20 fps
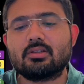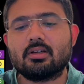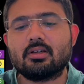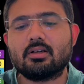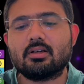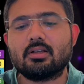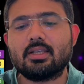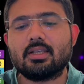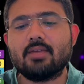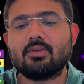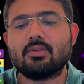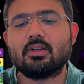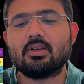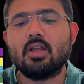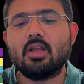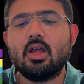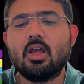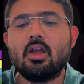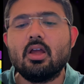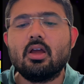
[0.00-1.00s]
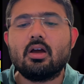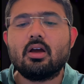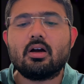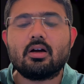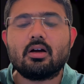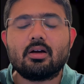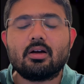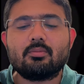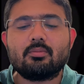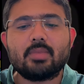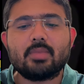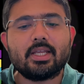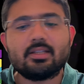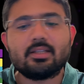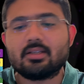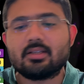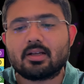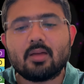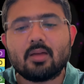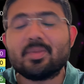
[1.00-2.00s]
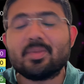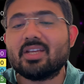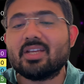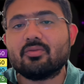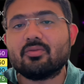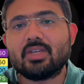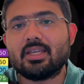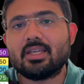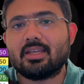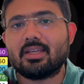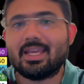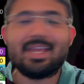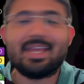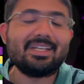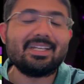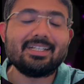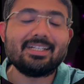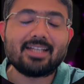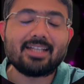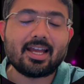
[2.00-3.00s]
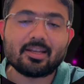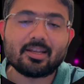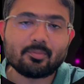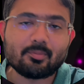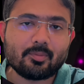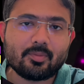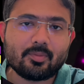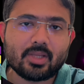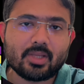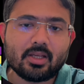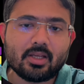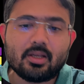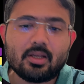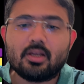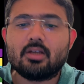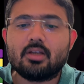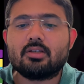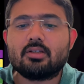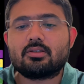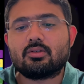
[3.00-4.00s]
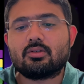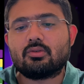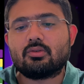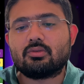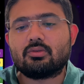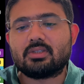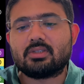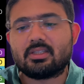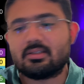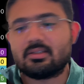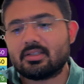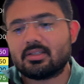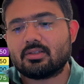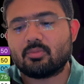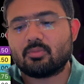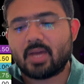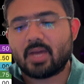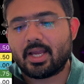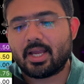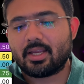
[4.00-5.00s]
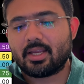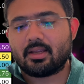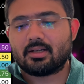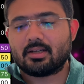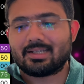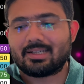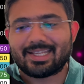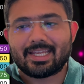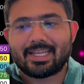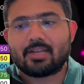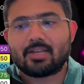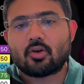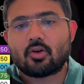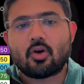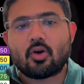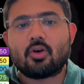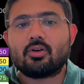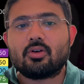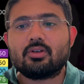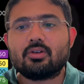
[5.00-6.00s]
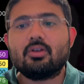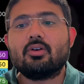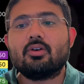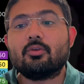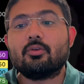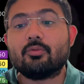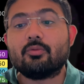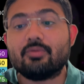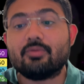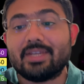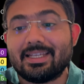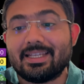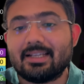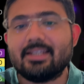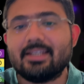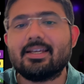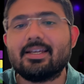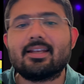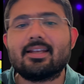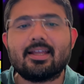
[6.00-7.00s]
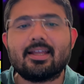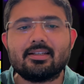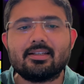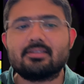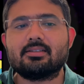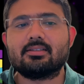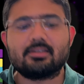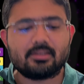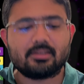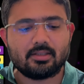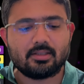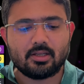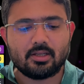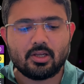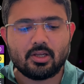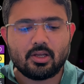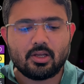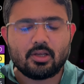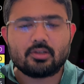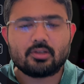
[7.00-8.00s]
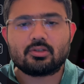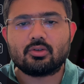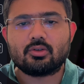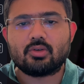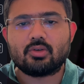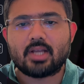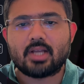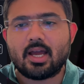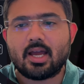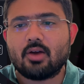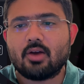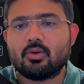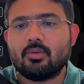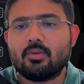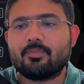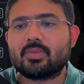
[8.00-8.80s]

level, in the coming week anytime. So this is my take on weekly analysis. So now